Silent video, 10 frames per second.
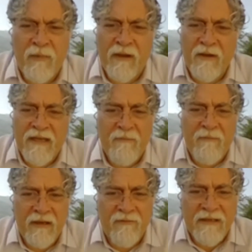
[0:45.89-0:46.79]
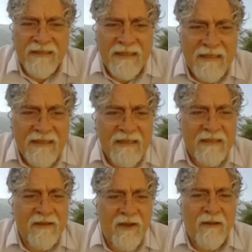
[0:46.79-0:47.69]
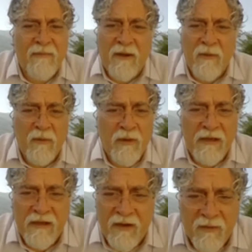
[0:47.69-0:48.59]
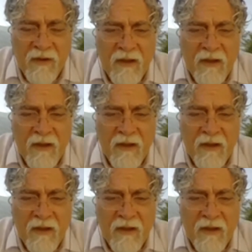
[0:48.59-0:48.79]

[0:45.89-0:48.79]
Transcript: Because I believe resilience is not about what we know.